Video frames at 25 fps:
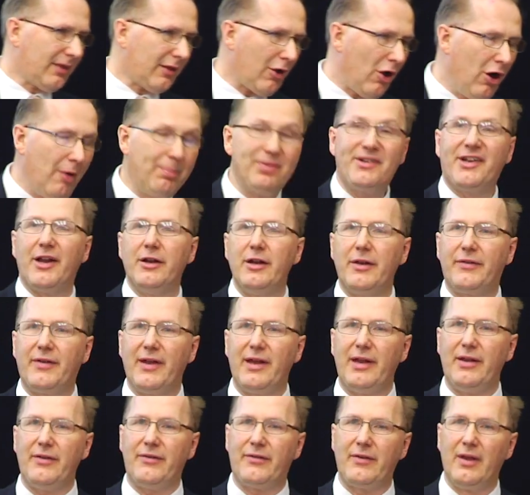
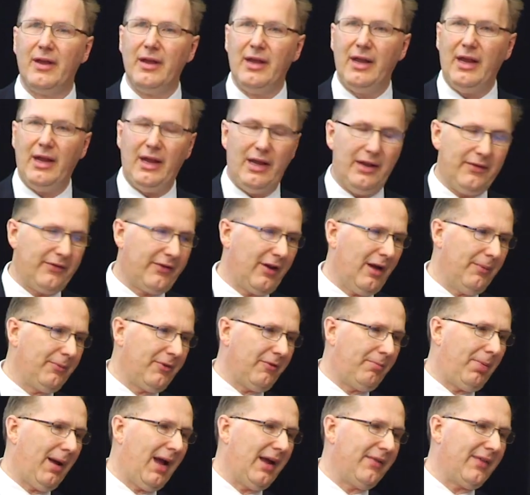opportunities in terms
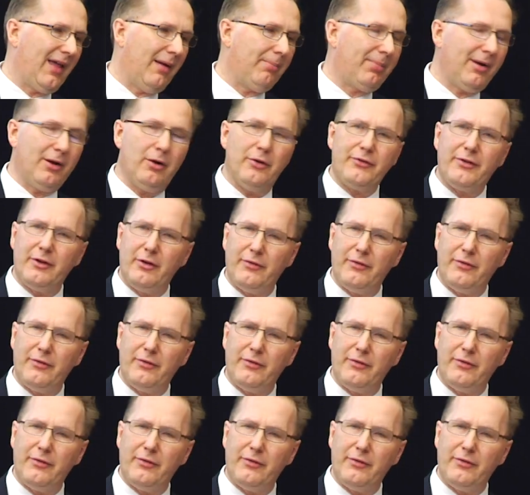of paying their bills.